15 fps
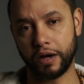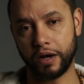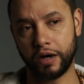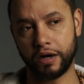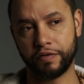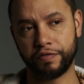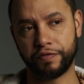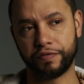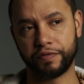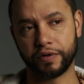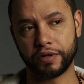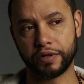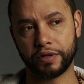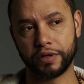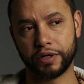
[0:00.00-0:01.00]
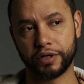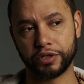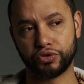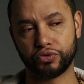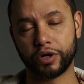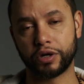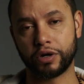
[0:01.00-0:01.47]
of the
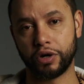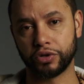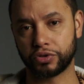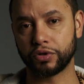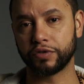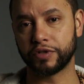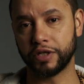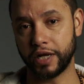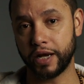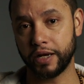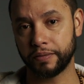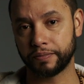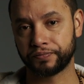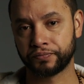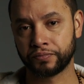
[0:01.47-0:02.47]
drug culture of today,